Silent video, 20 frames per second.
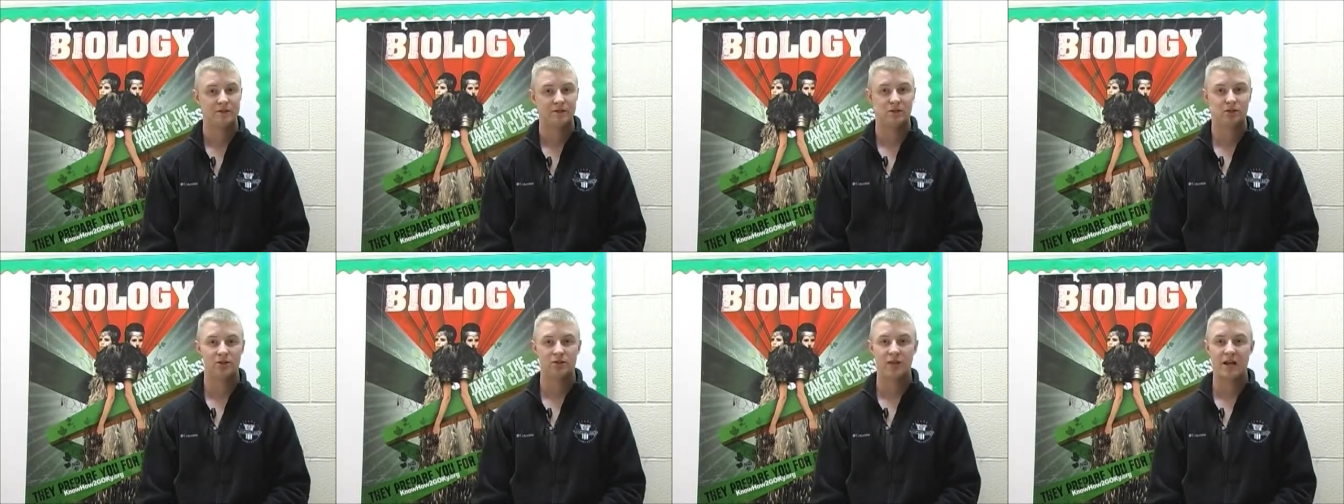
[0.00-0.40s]

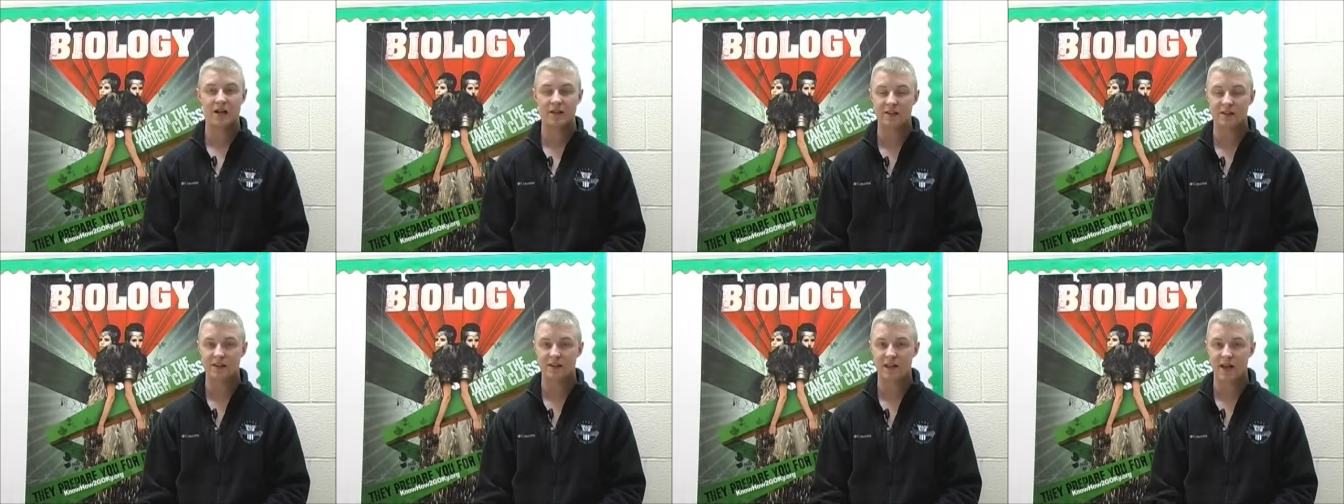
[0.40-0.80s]
So
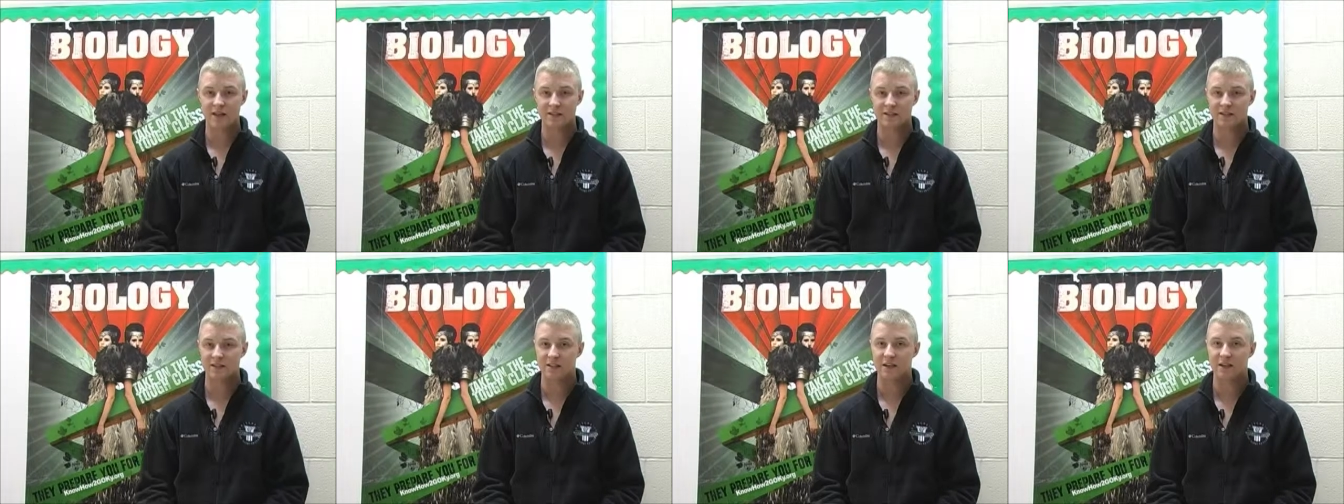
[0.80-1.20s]
take the
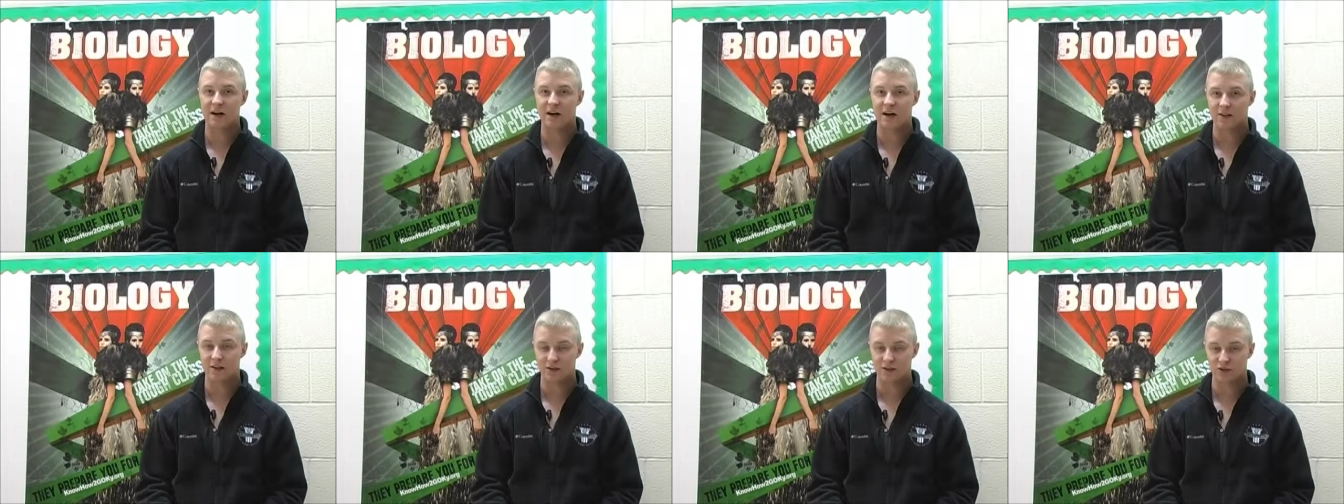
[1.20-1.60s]
classes in
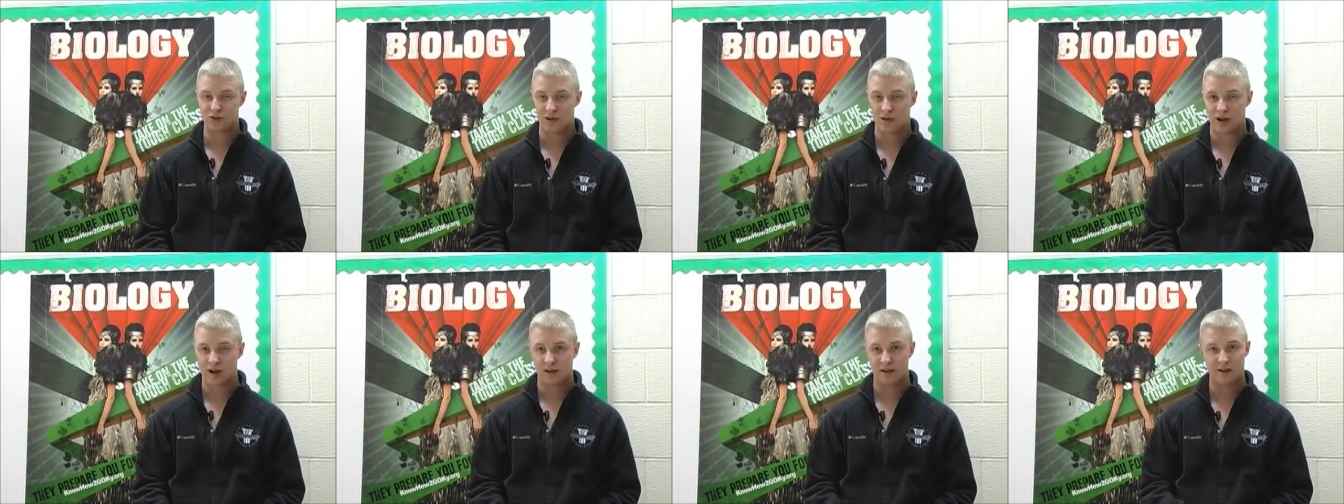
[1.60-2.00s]
college
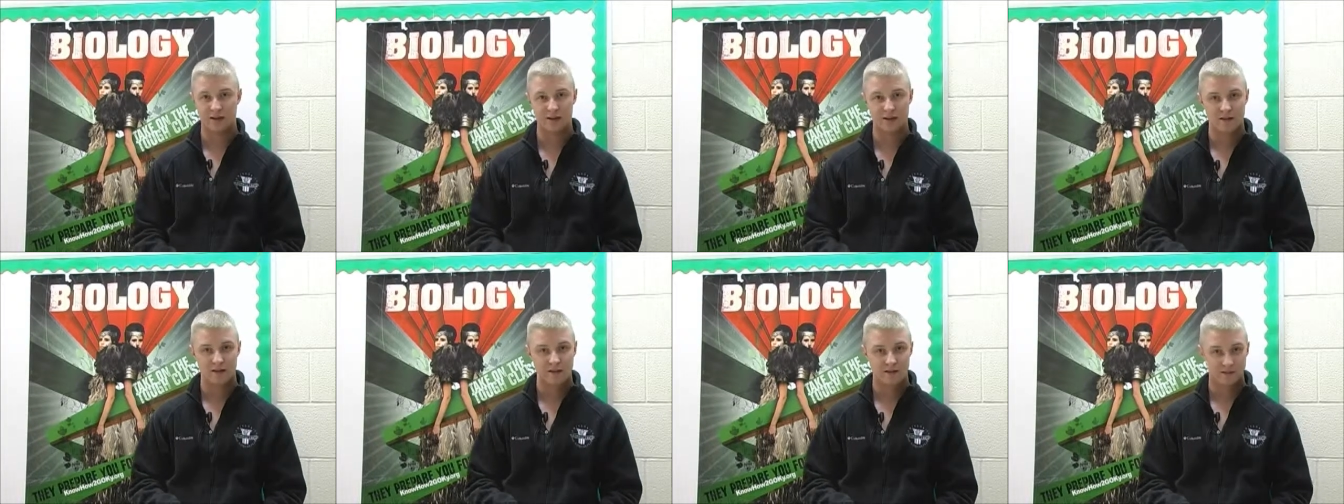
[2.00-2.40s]
like
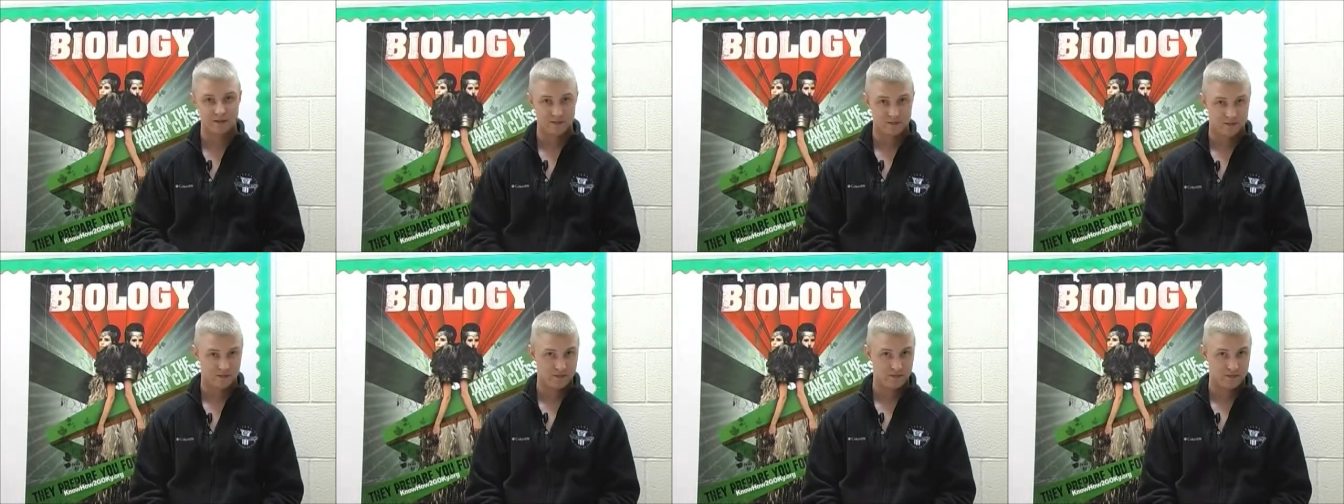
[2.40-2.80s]

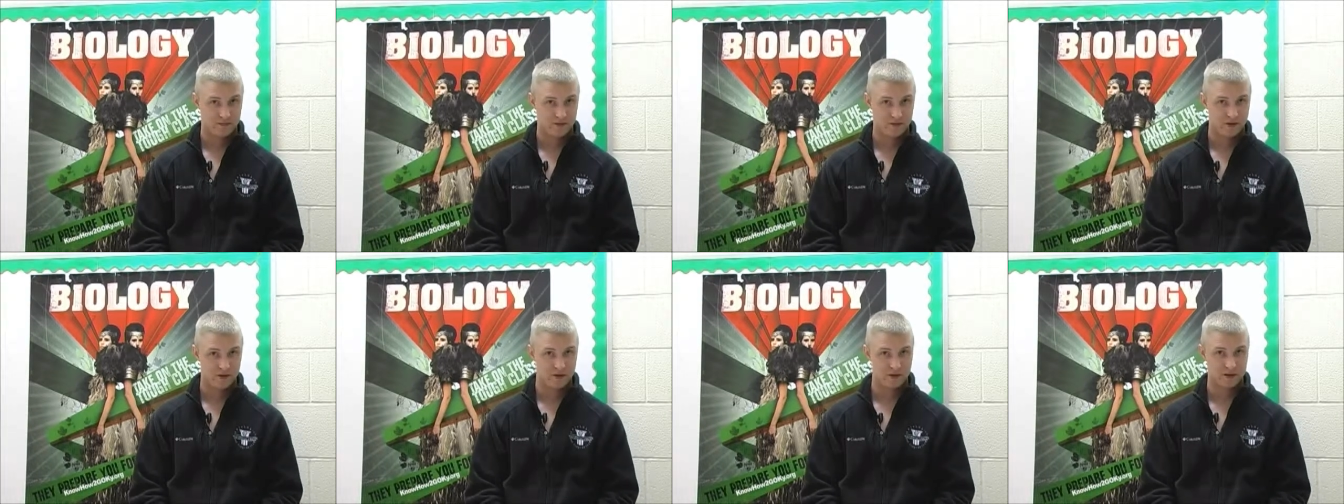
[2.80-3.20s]

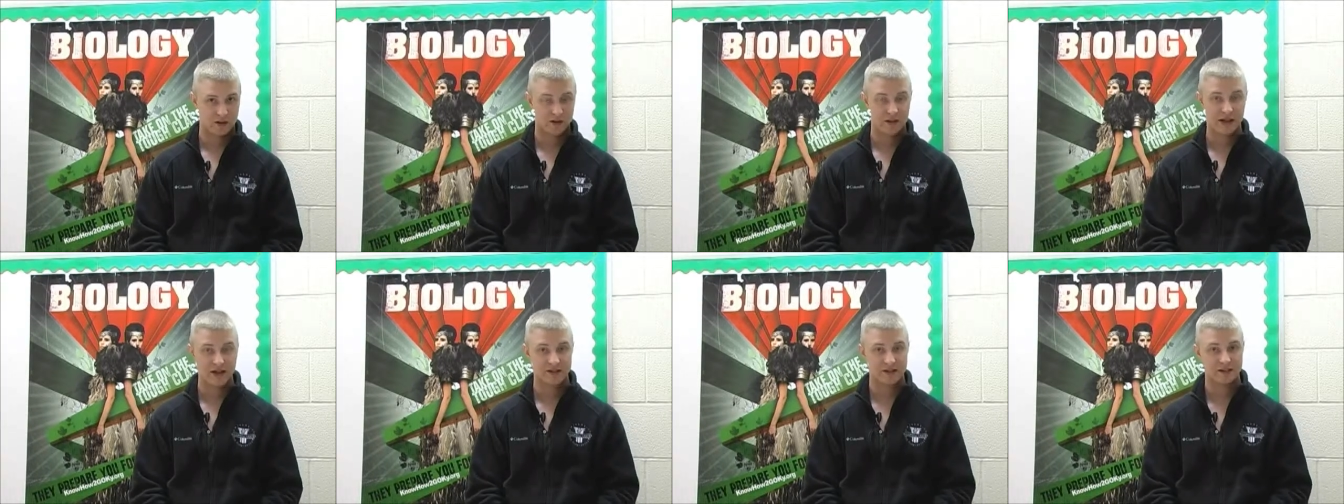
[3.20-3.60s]
the
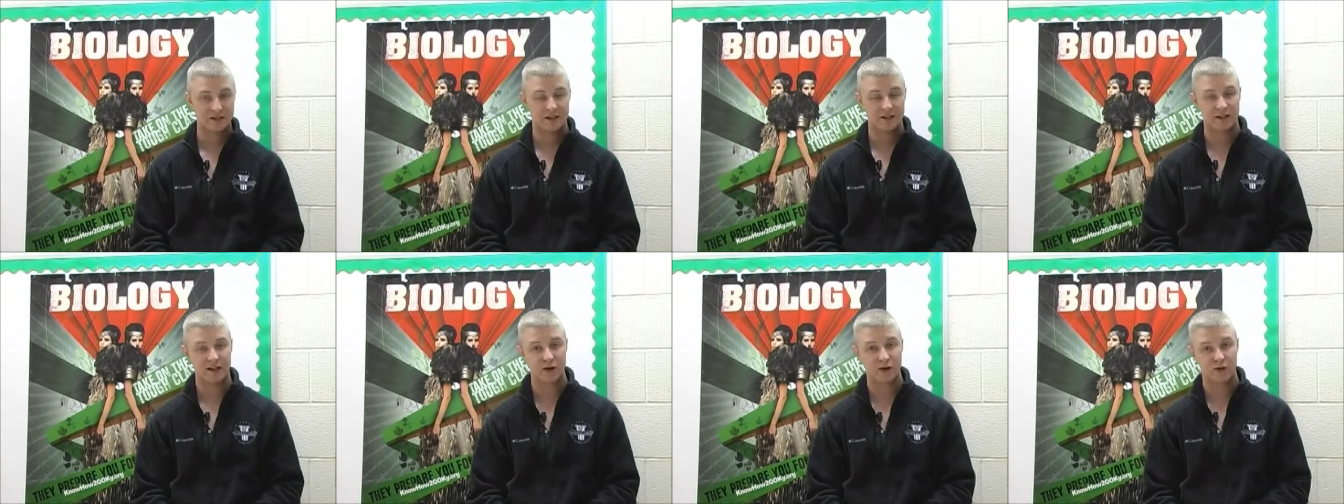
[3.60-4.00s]
classes
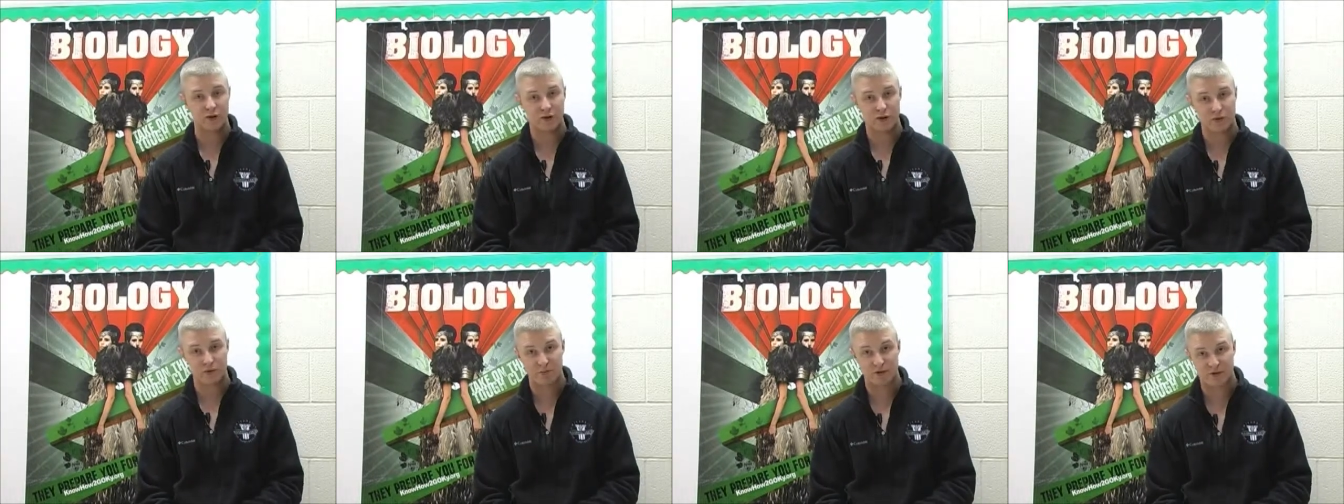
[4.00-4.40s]
that deal
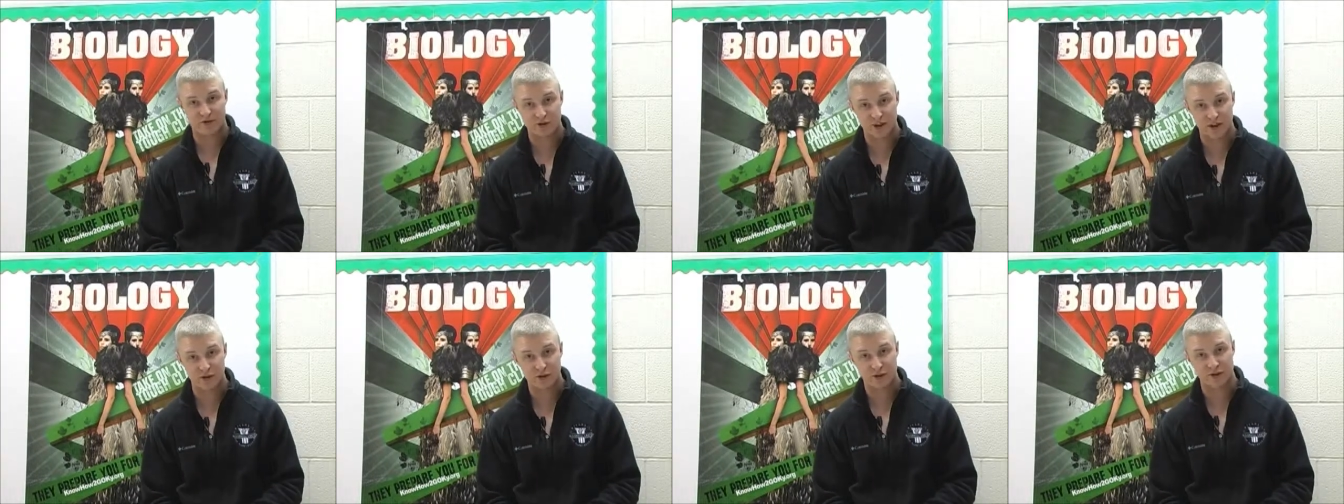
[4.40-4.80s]
with your
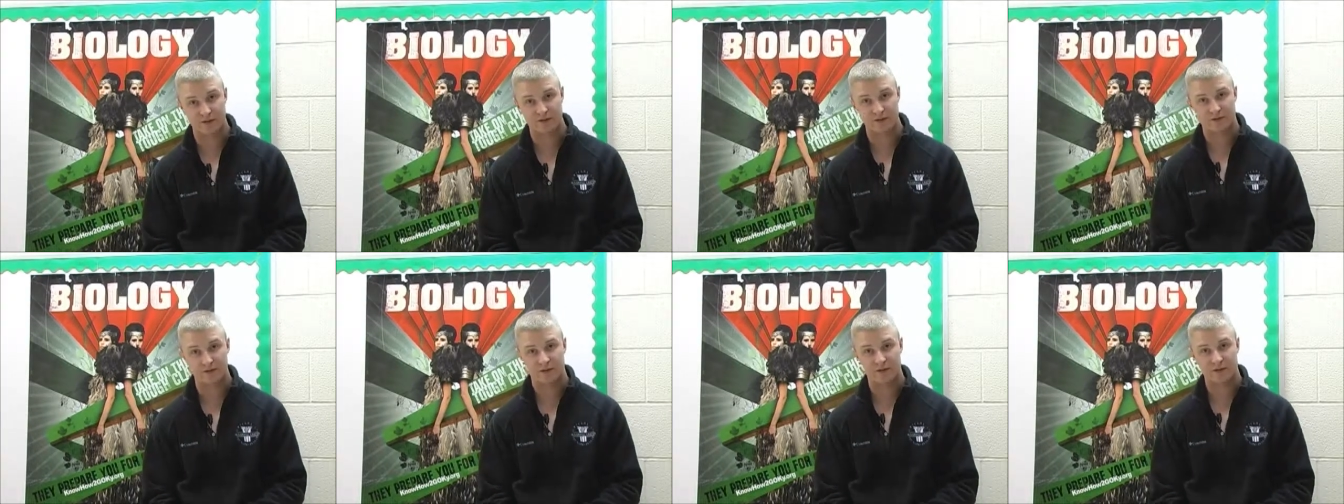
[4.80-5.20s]
profession.
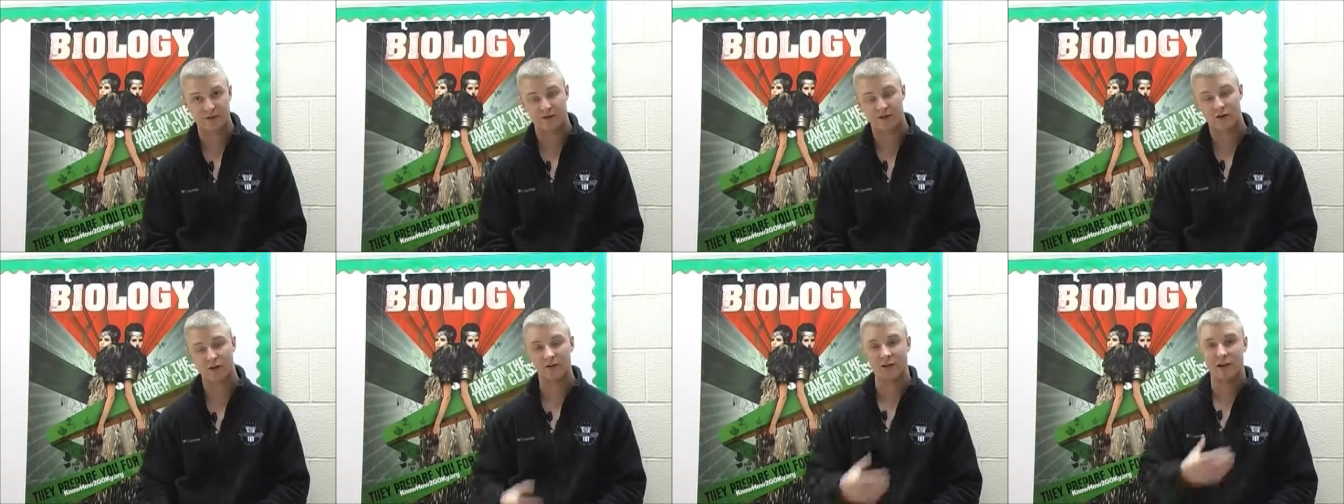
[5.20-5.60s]
For